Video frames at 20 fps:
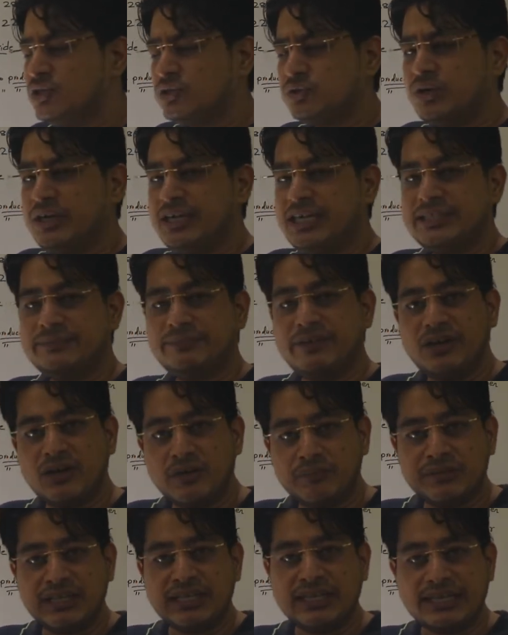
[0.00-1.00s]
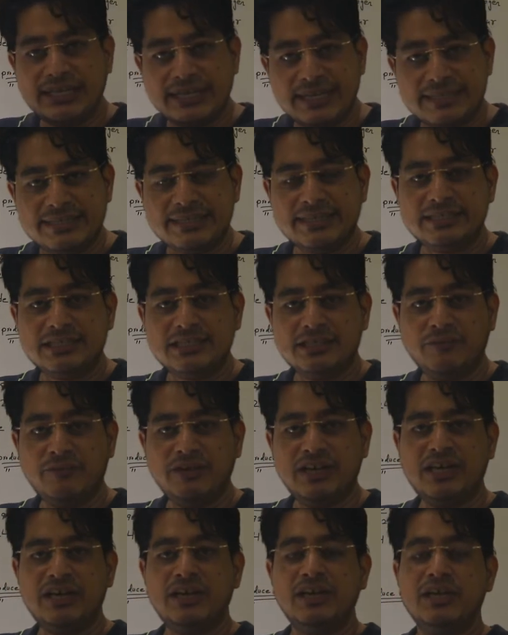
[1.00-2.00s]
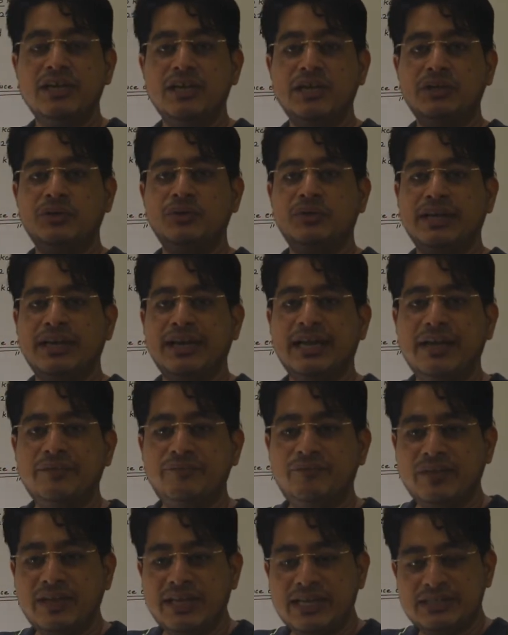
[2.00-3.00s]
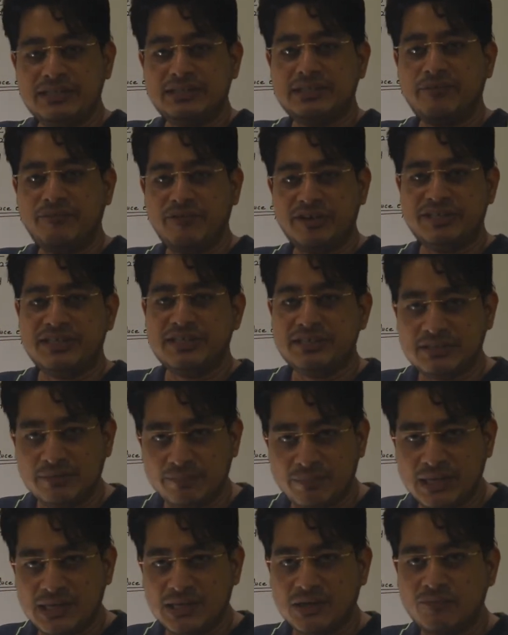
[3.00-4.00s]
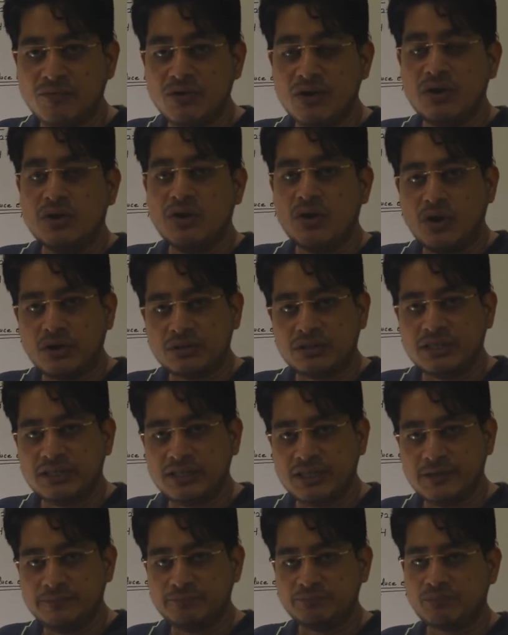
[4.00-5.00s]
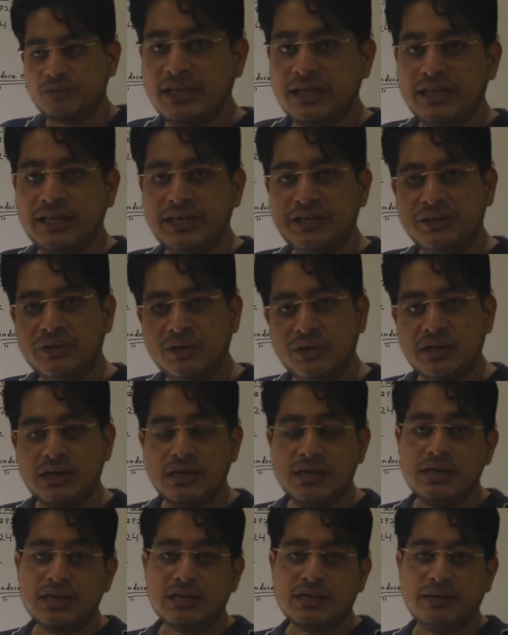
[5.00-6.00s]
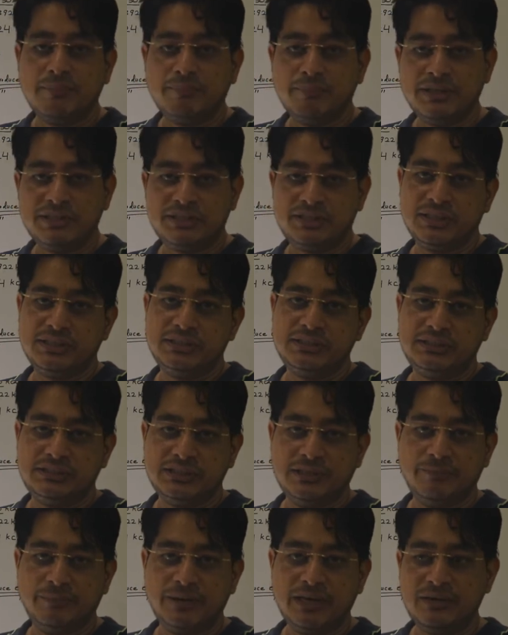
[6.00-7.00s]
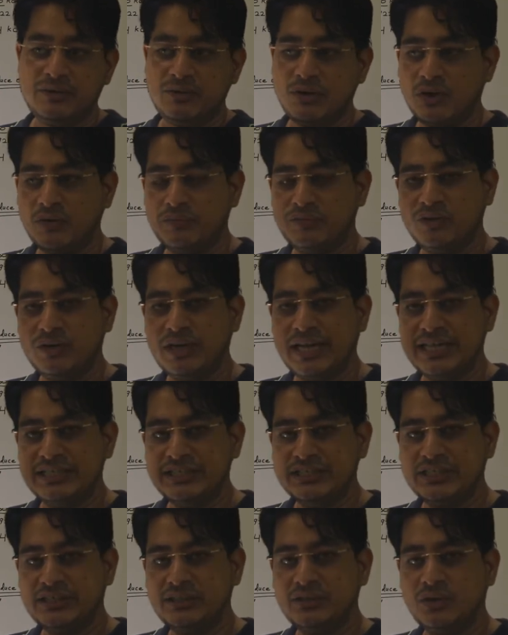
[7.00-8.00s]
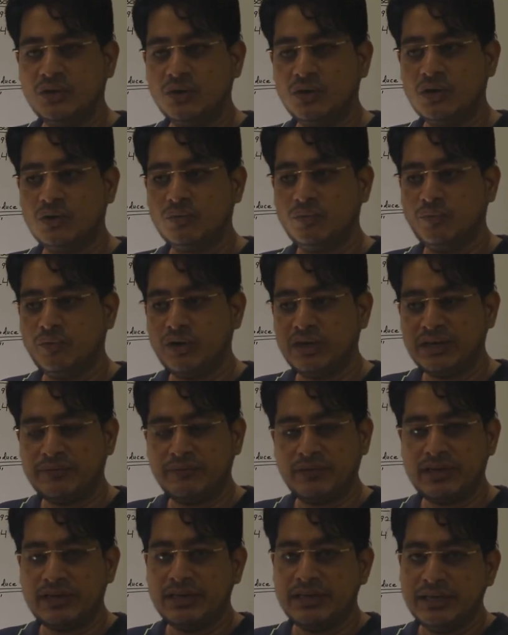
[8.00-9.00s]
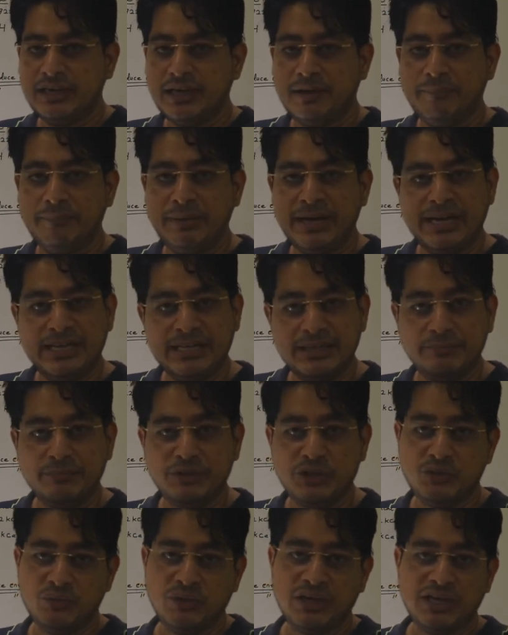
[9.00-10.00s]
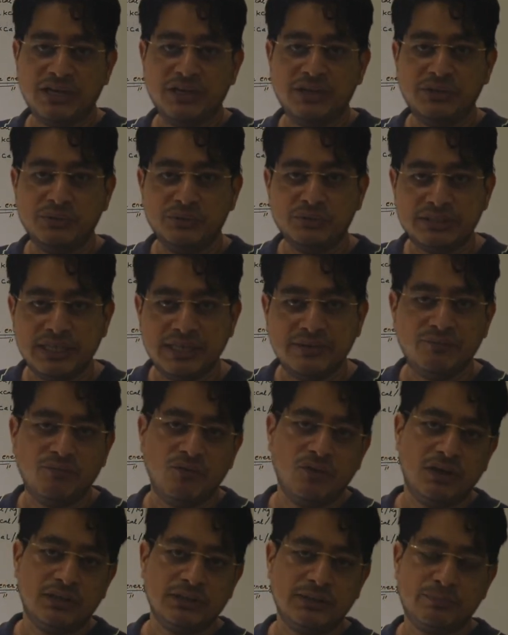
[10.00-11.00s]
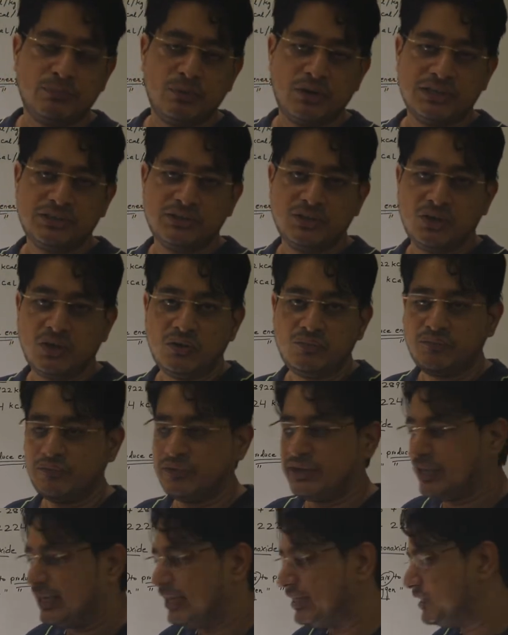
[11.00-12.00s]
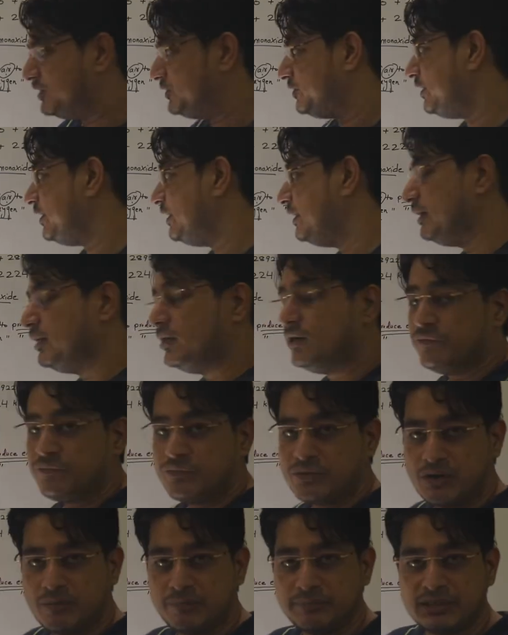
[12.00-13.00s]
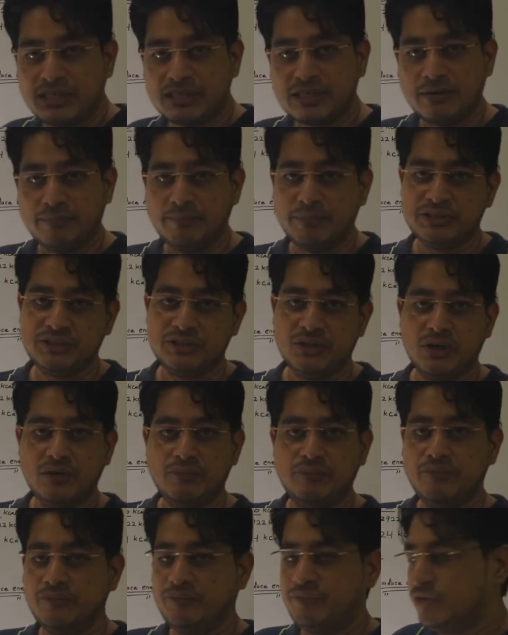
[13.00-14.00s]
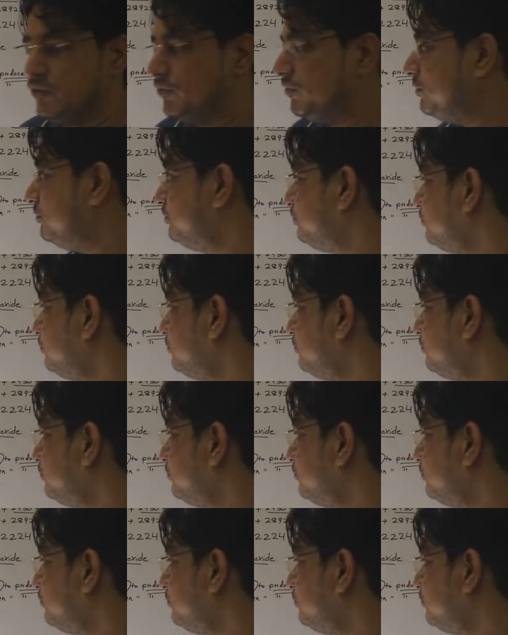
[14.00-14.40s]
So it is one of the cases where you can have insufficient supply of oxygen in your combustion chamber of your engine or whatever medium you are using for the production of energy from the combustion of fuel.